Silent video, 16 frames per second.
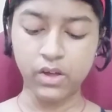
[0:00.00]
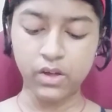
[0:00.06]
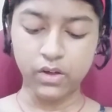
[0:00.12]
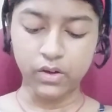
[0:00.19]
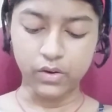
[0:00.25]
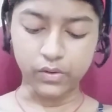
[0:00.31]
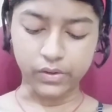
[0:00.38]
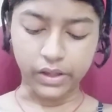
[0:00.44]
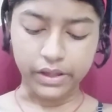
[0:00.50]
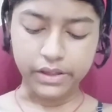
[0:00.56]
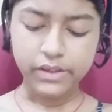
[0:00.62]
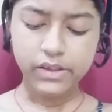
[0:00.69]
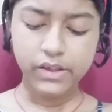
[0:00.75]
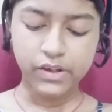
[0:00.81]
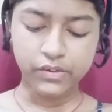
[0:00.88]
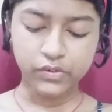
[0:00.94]
Okay,
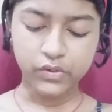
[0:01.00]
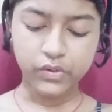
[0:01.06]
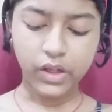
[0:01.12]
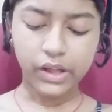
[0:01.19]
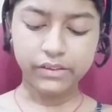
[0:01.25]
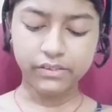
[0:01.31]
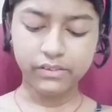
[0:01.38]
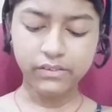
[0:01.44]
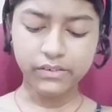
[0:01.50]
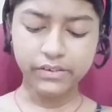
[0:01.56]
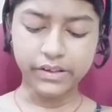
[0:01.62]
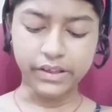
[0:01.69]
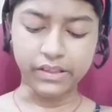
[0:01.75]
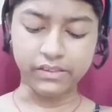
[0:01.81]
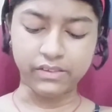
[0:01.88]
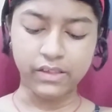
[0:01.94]
so the answer
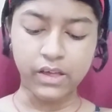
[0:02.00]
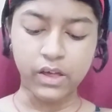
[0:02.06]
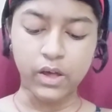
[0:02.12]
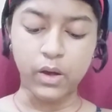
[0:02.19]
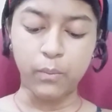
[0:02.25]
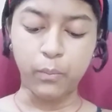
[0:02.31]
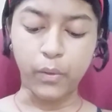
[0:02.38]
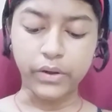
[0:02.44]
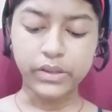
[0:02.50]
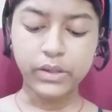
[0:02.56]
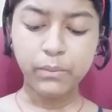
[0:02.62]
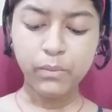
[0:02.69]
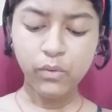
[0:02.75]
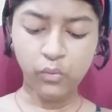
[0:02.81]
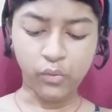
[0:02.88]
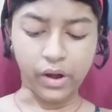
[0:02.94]
is point number
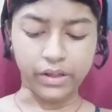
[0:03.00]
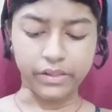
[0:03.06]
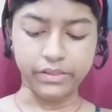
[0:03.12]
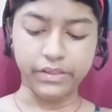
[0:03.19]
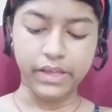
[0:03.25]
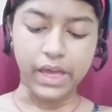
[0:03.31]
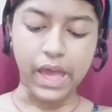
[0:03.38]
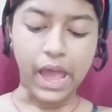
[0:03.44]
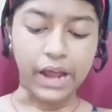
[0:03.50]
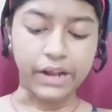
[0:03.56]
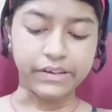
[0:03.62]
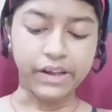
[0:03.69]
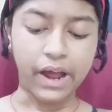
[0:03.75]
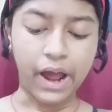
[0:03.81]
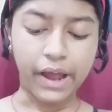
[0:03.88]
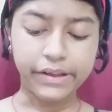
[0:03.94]
one, at
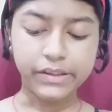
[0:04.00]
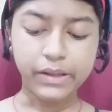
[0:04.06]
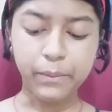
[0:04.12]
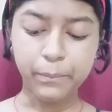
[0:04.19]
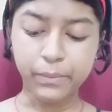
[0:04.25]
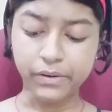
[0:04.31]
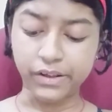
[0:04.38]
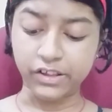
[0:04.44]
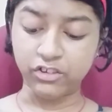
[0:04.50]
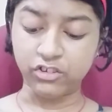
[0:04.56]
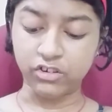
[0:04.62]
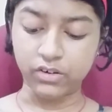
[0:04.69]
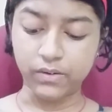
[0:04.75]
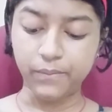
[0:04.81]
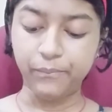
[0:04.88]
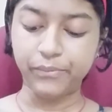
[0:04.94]
high temperature.